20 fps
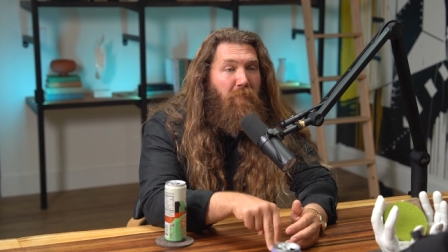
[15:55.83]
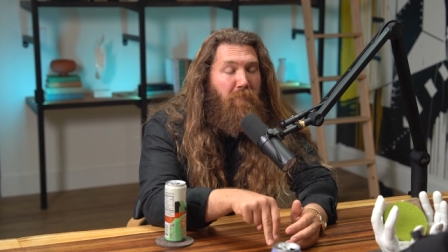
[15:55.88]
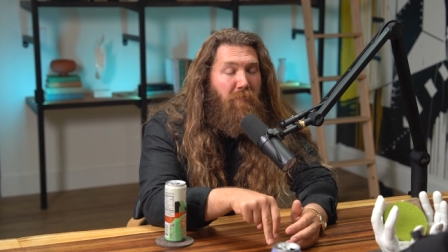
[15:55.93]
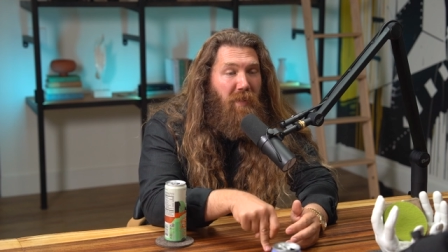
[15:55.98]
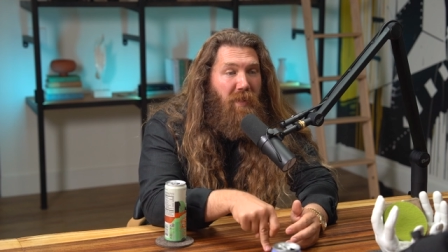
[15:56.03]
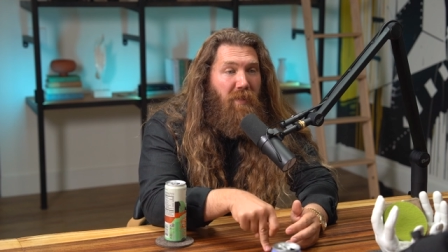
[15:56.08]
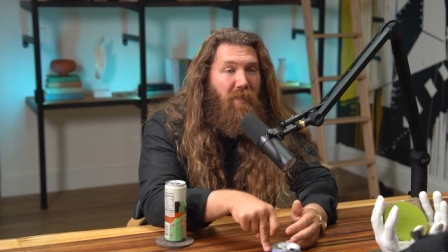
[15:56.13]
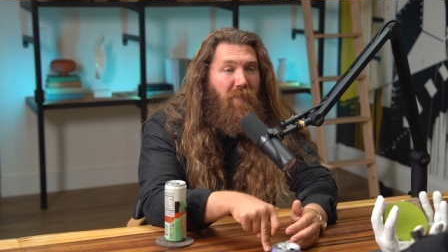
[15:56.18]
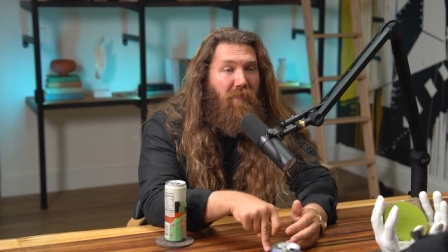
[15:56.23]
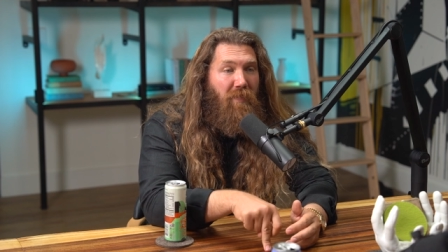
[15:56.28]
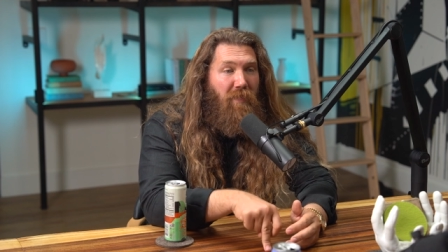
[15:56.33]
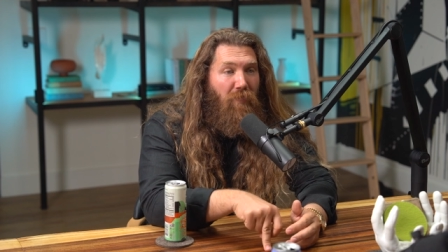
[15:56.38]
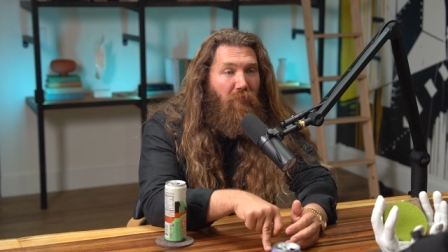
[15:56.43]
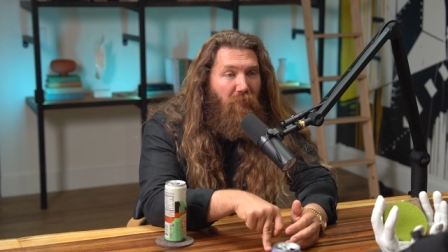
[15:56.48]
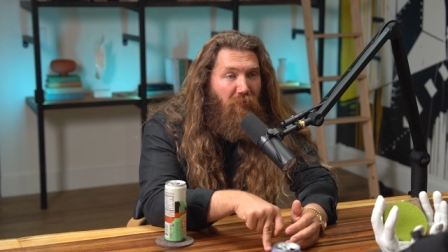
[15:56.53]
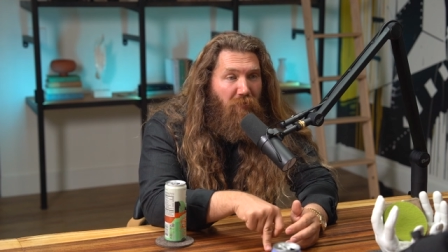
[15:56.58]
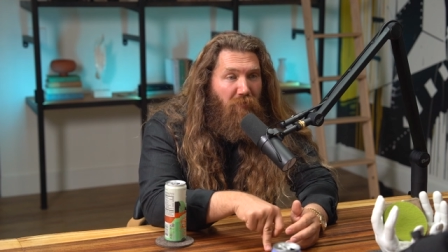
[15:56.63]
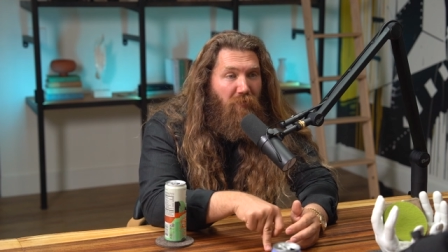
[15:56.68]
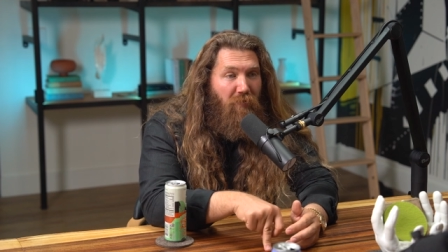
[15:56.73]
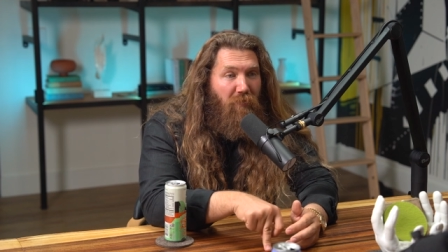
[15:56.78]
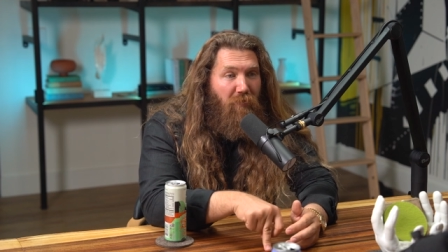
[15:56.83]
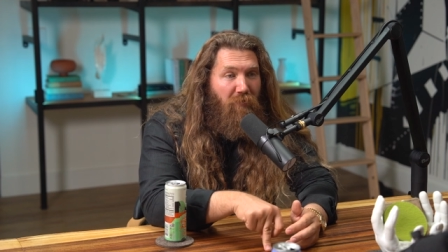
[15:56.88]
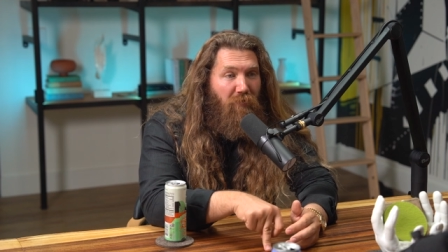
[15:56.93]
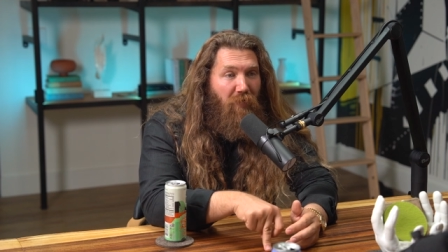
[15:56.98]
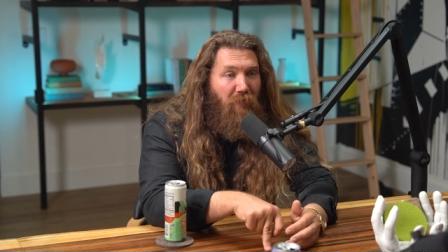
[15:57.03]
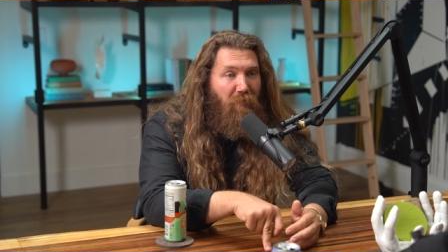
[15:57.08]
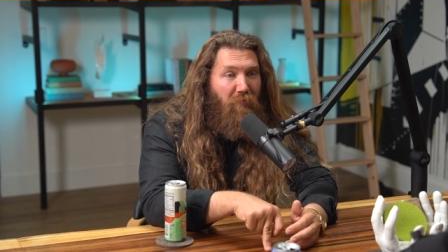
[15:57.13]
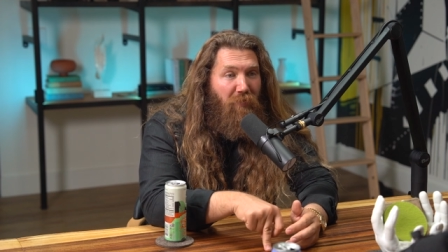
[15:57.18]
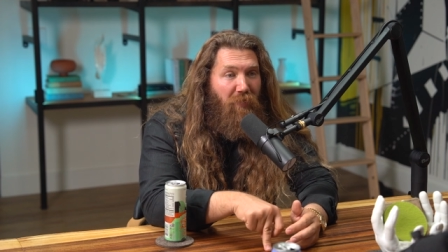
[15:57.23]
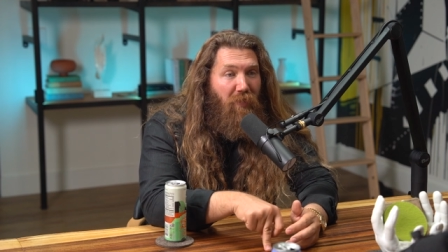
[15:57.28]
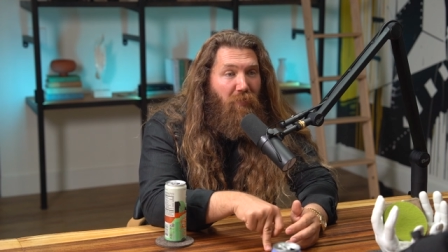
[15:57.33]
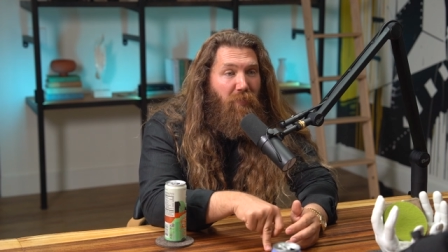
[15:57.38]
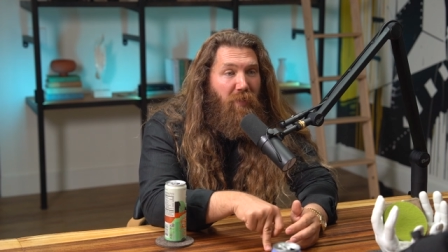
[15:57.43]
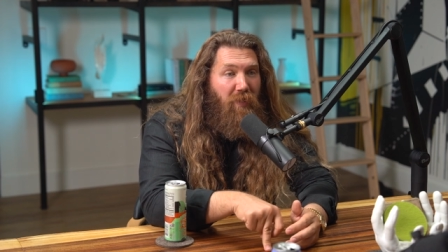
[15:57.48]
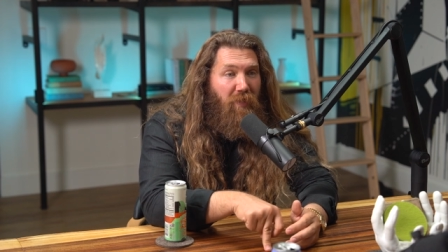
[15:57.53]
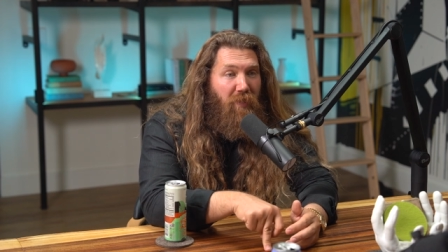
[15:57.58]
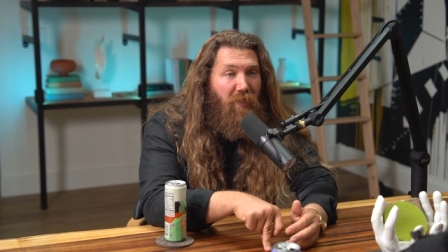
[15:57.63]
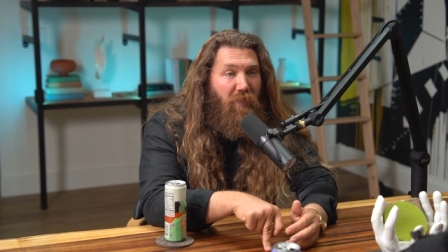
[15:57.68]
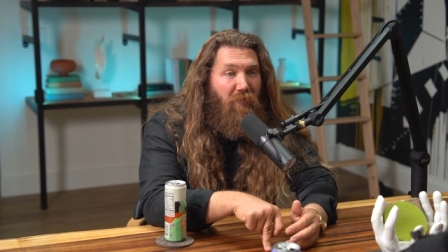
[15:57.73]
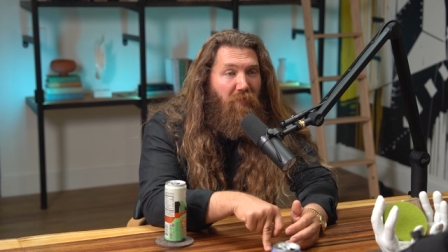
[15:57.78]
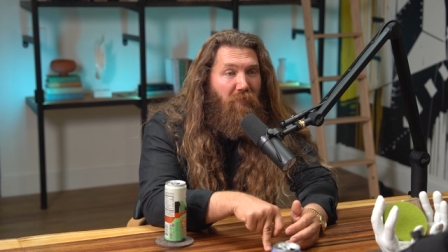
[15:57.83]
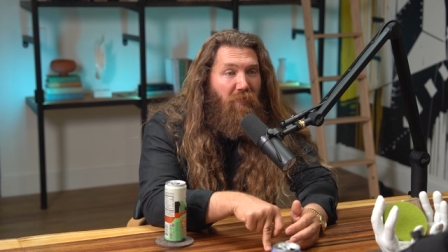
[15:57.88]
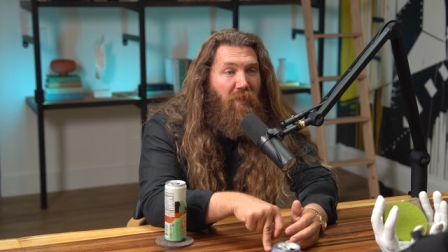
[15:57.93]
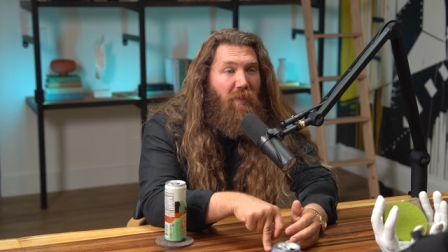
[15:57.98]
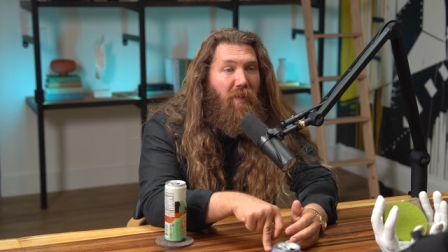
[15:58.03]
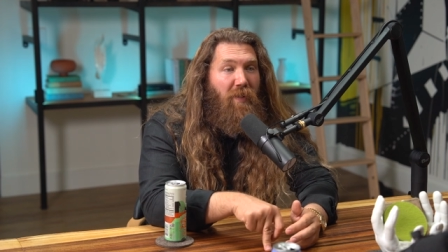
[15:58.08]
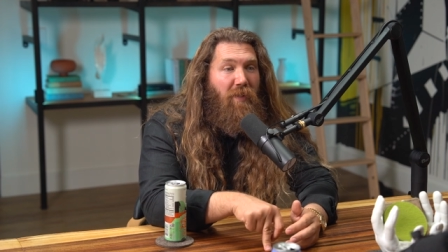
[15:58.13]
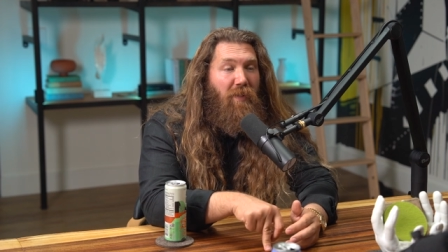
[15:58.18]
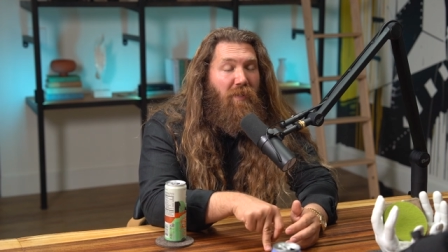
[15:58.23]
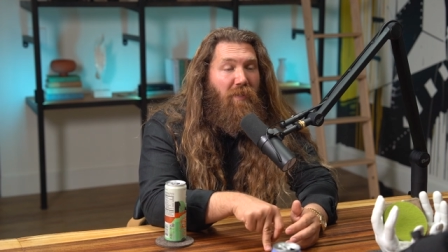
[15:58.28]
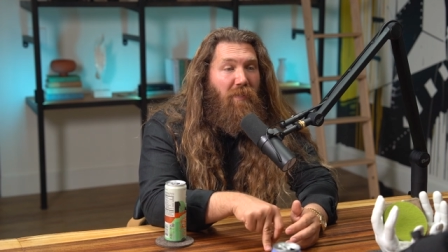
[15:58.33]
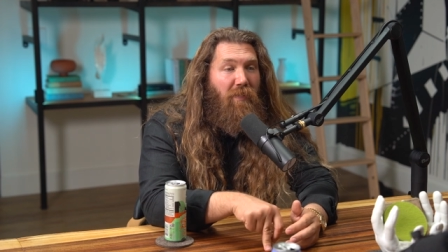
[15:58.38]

meet the oyster farmer that we know, wow.